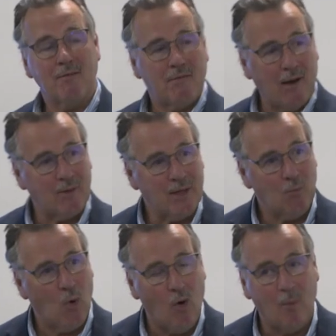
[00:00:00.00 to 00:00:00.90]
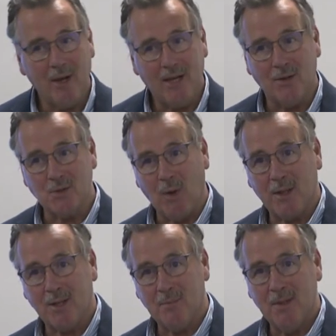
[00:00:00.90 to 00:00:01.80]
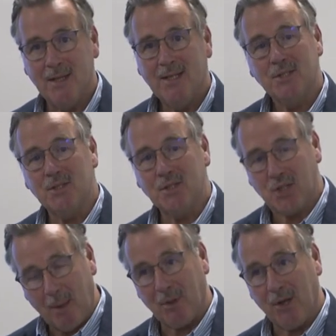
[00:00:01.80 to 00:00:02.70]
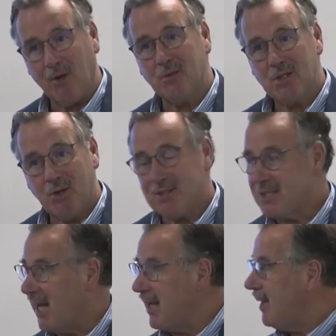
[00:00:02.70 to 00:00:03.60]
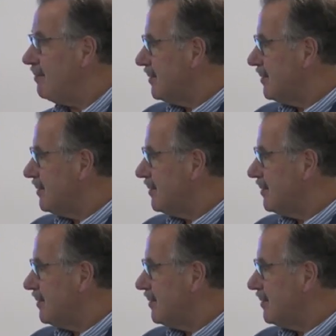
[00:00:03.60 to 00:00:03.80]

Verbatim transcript: very warm INEOS welcome to the champion of the Giro d'Italia,